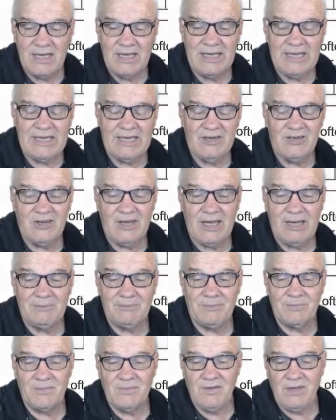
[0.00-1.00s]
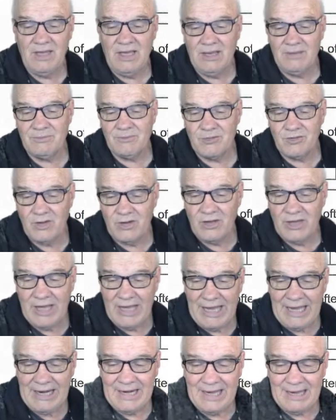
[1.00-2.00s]
and so you
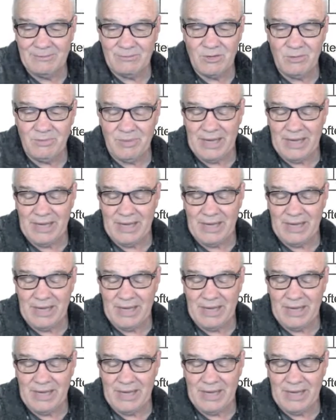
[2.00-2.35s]
add up your